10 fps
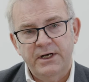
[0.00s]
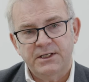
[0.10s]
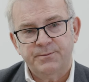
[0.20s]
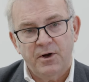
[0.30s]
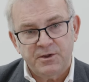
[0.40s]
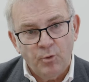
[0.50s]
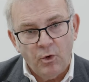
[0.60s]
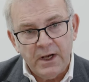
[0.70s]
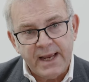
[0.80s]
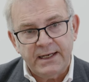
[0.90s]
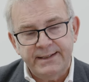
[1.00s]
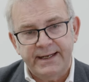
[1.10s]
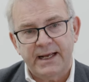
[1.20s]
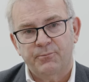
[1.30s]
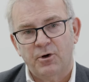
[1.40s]
predisposed more
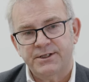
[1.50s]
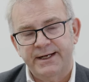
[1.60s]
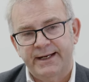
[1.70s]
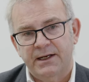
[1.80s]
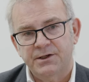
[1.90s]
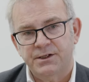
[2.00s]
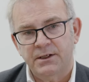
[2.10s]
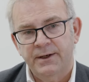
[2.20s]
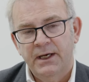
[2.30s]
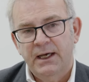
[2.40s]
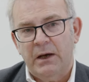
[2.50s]
likely to get prostate cancer.